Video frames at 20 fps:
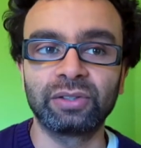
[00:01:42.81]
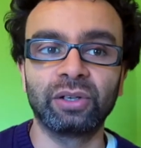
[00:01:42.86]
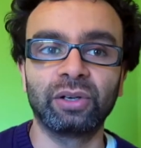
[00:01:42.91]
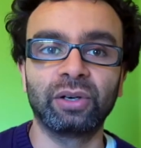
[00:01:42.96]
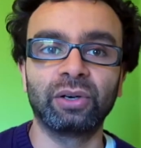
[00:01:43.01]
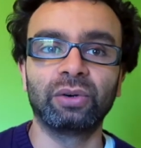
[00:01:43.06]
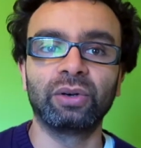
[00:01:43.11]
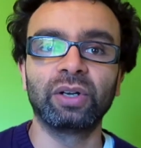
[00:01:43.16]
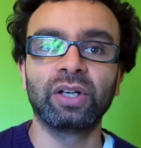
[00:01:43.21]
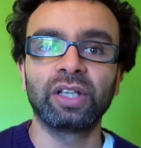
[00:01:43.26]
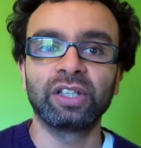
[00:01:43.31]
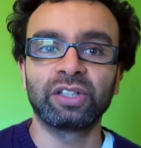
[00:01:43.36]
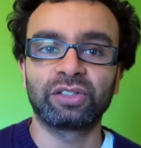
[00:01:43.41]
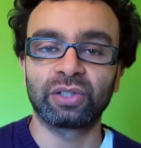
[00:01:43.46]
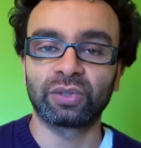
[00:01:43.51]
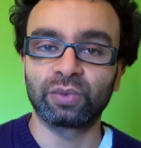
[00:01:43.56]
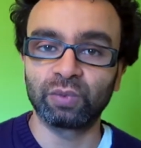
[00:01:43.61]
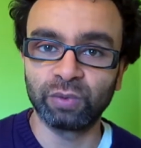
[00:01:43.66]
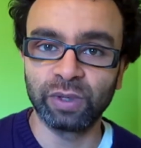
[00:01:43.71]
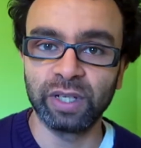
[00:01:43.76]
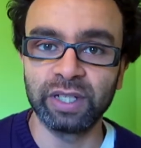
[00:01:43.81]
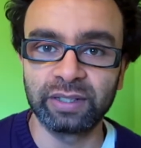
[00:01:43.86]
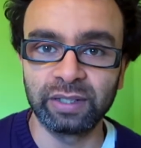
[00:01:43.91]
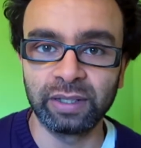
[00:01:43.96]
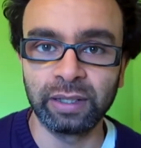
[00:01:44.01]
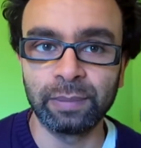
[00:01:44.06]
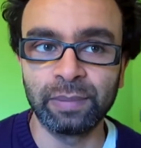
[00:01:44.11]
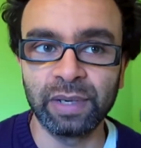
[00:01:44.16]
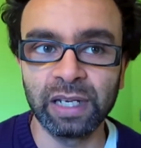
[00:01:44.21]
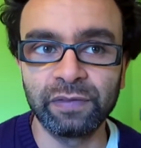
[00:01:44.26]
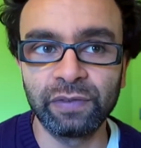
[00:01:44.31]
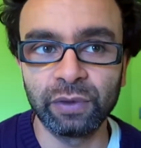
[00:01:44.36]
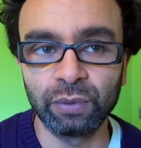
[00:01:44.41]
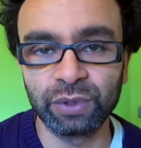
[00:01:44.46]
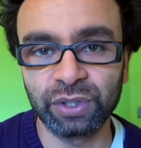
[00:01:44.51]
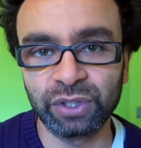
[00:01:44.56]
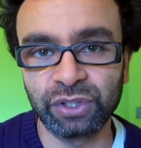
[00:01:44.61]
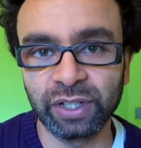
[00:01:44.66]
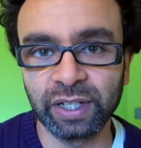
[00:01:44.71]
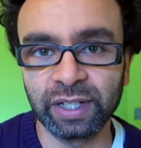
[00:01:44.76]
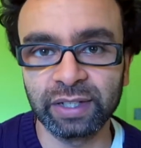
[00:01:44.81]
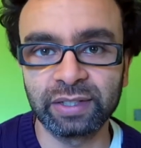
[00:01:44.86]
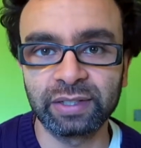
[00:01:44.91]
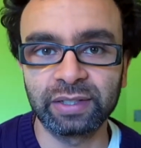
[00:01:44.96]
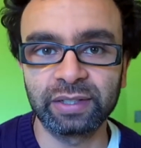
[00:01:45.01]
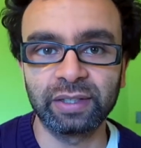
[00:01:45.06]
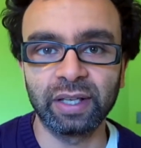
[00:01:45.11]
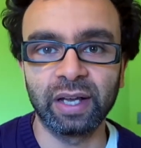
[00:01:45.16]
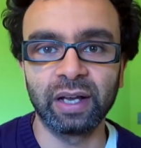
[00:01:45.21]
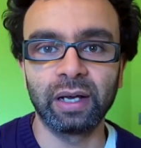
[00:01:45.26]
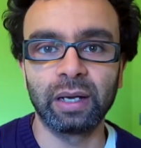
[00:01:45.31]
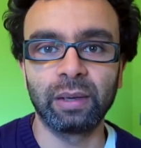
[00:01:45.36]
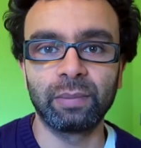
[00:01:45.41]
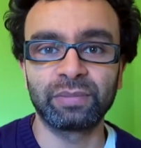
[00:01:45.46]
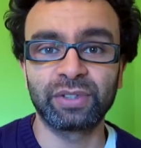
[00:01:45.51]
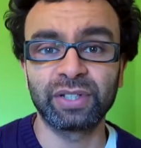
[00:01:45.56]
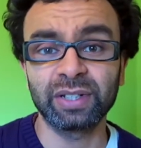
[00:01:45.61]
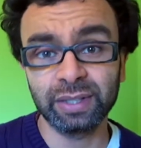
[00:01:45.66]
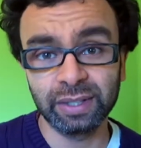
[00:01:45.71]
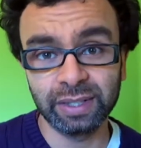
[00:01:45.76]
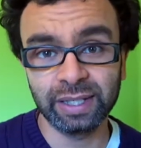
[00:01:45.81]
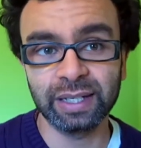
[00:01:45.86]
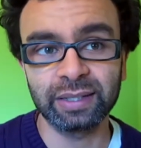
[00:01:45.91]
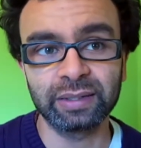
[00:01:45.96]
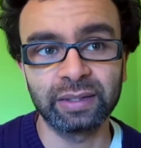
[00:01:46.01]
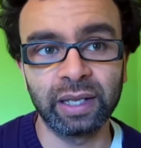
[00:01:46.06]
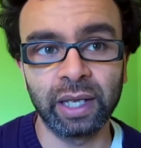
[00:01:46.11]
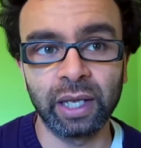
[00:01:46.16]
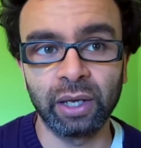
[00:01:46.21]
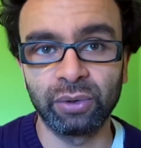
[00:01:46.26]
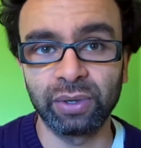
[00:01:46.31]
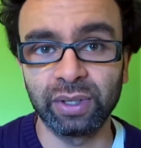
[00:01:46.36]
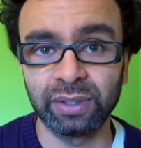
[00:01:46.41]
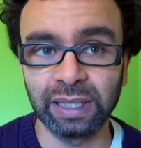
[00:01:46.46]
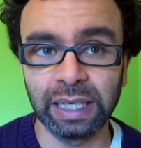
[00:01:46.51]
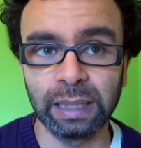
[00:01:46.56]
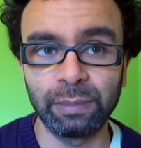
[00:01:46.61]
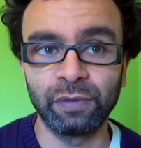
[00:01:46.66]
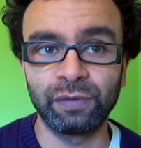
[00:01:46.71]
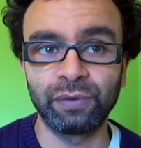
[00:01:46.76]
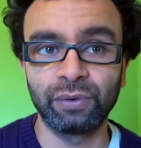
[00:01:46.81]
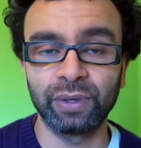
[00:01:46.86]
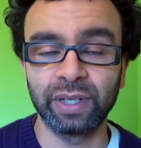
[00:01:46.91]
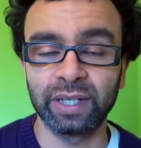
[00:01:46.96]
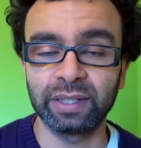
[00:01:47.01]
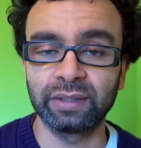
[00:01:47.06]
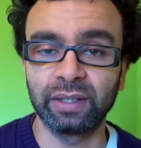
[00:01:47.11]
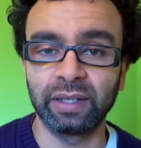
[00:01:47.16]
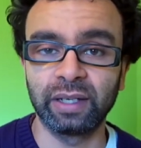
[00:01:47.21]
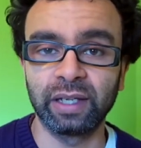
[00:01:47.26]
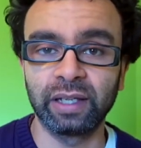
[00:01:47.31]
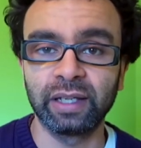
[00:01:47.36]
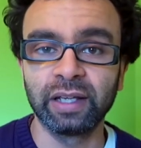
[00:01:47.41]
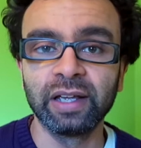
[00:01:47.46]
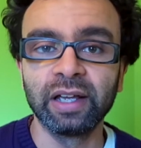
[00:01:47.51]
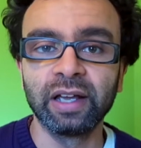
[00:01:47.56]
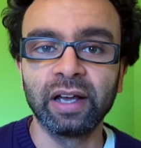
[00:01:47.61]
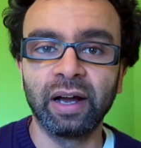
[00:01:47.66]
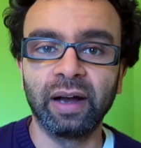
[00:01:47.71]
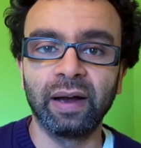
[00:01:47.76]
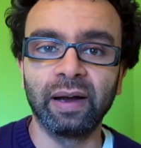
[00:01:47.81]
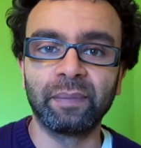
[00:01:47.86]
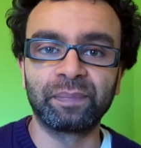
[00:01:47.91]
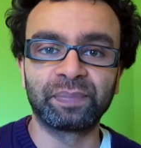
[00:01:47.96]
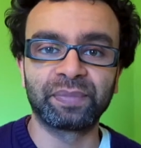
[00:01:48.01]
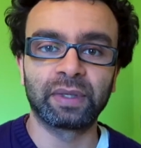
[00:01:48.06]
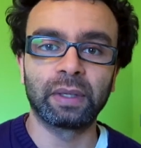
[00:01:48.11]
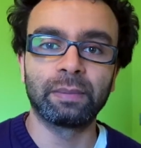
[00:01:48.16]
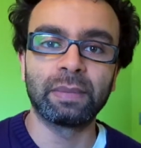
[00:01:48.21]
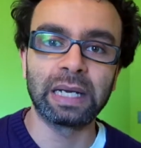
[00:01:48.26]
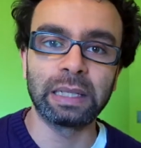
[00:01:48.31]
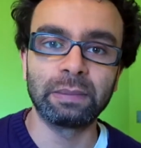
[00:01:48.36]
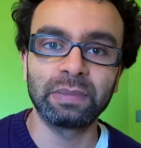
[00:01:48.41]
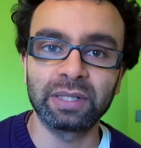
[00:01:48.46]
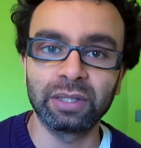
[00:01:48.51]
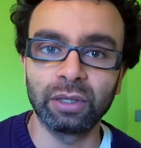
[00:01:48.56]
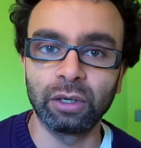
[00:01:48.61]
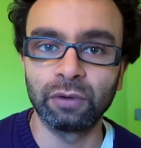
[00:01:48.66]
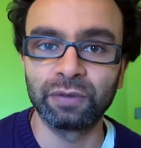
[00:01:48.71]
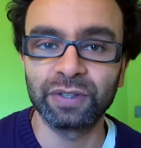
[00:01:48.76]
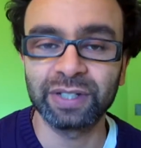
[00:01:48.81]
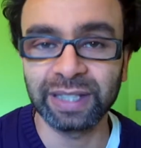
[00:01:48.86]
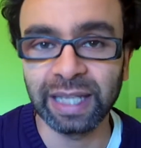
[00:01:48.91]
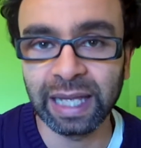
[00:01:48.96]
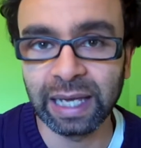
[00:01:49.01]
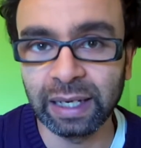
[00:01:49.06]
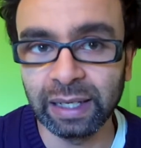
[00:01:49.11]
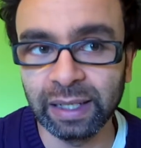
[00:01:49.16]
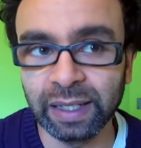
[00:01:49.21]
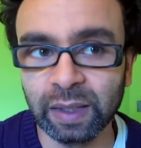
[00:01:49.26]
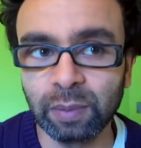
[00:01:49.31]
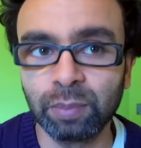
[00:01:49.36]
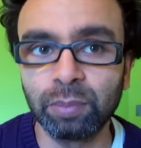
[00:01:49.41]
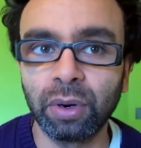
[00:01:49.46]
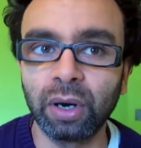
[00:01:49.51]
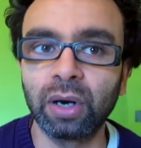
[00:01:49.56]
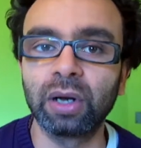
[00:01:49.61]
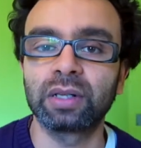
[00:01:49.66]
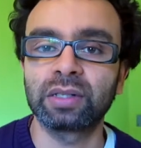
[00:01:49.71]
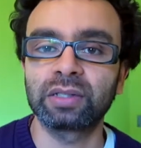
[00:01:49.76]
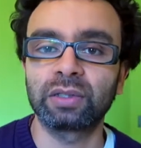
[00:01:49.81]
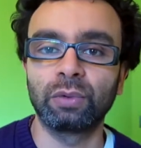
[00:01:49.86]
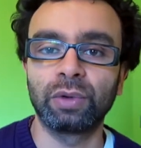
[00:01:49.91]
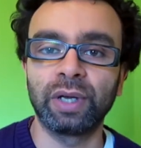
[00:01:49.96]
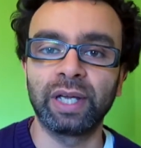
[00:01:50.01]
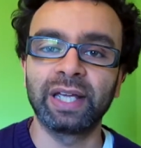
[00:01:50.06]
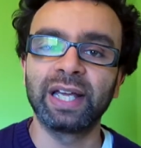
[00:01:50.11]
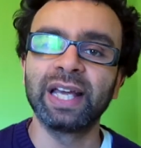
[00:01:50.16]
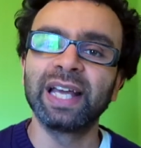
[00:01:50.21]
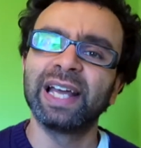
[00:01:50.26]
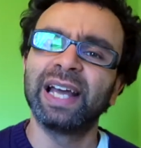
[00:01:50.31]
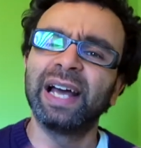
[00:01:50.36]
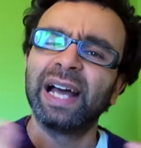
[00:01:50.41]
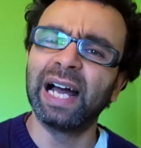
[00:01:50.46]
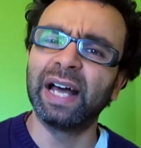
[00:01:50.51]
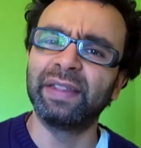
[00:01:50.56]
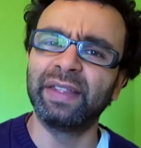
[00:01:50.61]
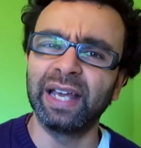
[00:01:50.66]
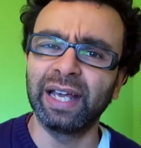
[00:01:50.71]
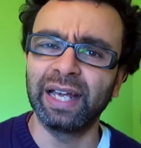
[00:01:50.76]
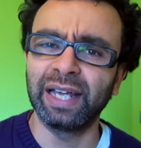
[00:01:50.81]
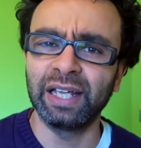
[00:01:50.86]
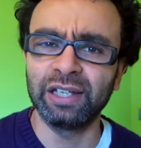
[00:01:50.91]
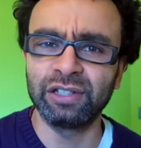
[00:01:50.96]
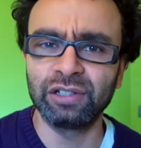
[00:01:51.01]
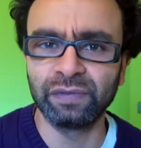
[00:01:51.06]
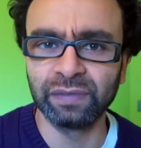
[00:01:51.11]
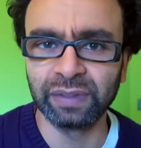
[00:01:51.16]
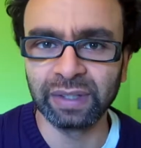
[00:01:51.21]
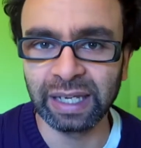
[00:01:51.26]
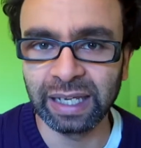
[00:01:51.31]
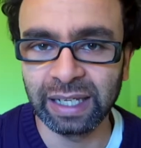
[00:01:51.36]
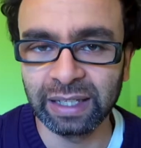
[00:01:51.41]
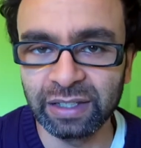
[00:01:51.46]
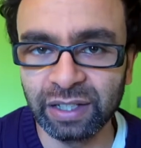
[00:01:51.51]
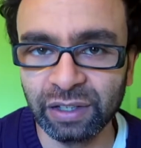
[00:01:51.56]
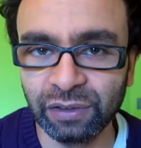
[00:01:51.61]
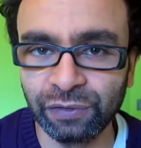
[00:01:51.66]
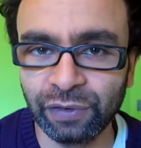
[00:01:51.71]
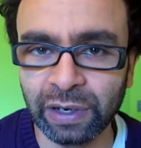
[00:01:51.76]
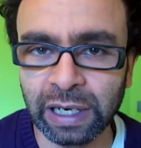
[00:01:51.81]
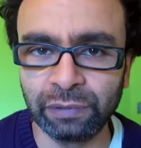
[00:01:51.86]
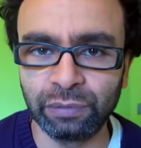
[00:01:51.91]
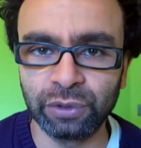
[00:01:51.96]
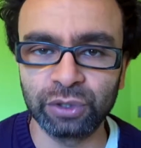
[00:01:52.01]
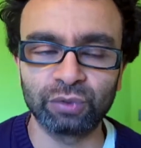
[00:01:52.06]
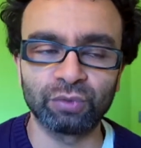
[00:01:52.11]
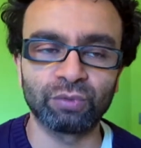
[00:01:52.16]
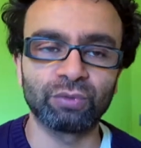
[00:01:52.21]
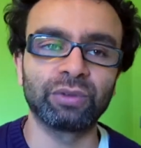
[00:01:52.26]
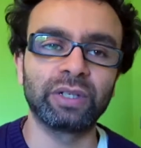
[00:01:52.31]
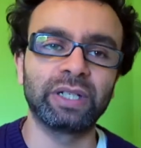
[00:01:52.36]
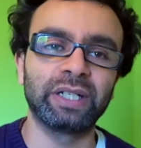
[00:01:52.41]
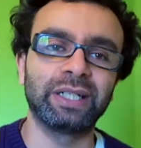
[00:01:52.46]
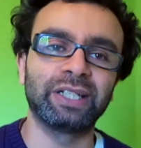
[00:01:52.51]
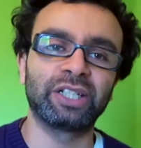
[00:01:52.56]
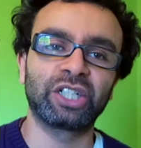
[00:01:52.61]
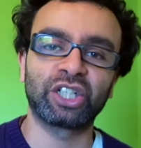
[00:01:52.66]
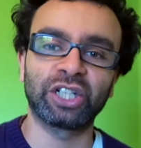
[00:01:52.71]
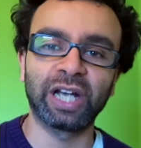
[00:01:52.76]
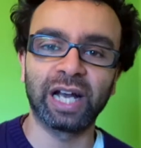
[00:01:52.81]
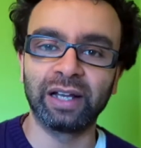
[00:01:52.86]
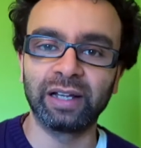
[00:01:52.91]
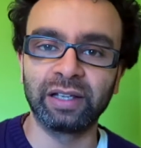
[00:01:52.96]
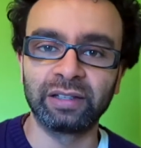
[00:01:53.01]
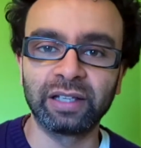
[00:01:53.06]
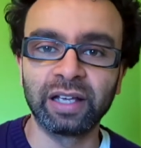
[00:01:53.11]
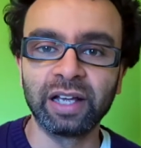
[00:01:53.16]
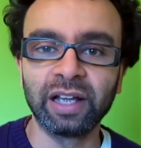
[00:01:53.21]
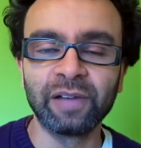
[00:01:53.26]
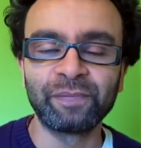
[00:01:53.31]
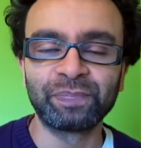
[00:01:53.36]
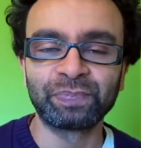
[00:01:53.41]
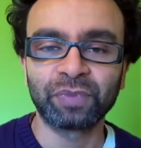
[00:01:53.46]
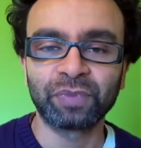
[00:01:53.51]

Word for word: So just recently, I believe it was just um, just yesterday or the day before yesterday, um, the man himself, Stan Lee, passed away at the age of 95, which really shattered